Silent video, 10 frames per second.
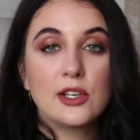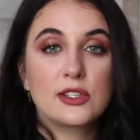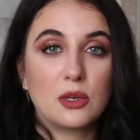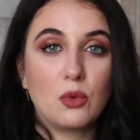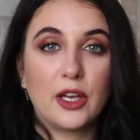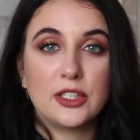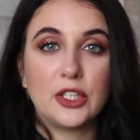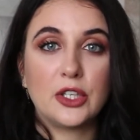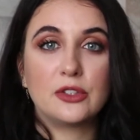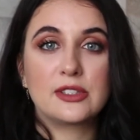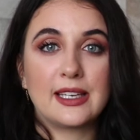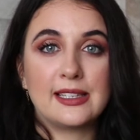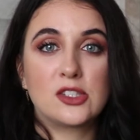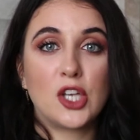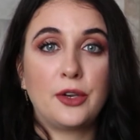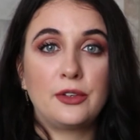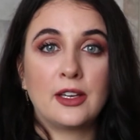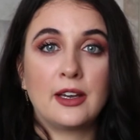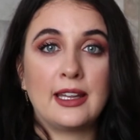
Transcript: So what I use is toner